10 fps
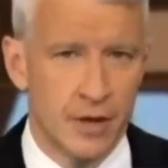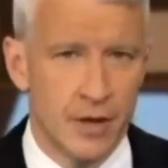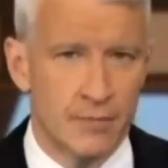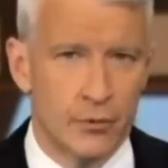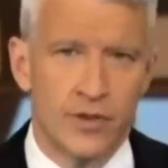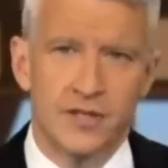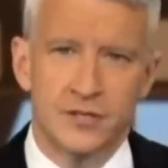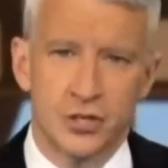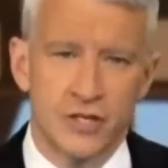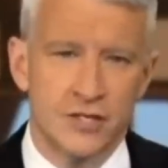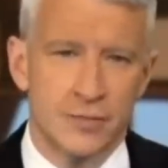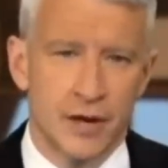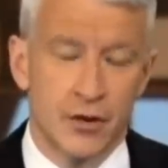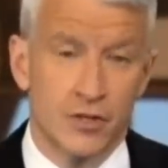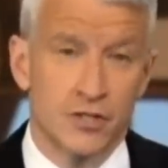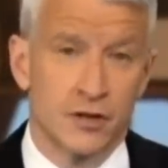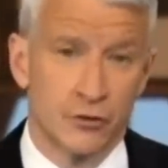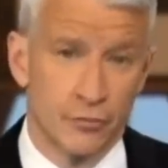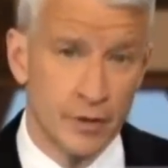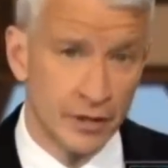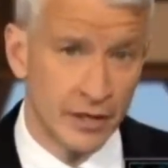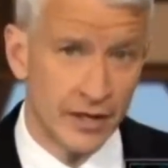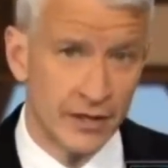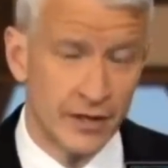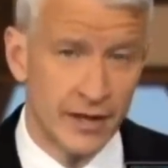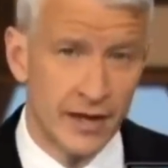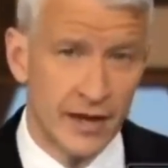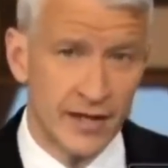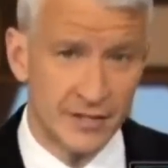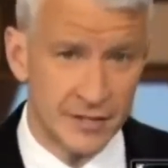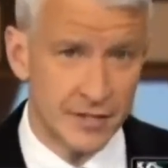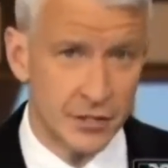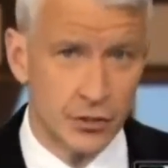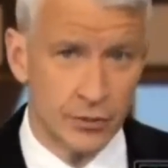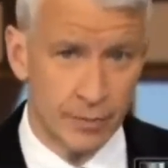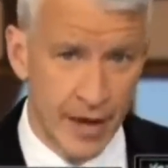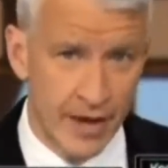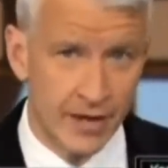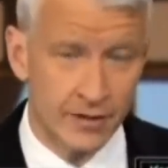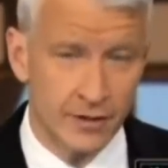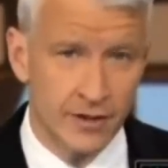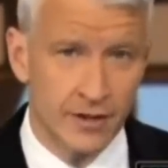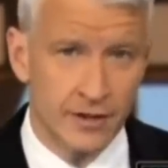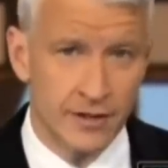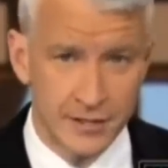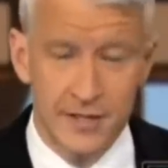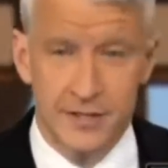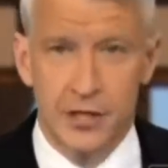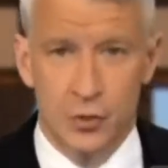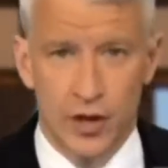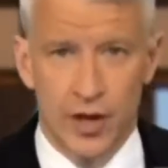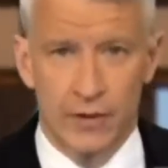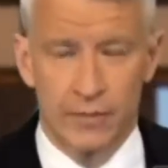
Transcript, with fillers: but when they suggested it might cost another million, and he says he couldn't pay it, he says they quit.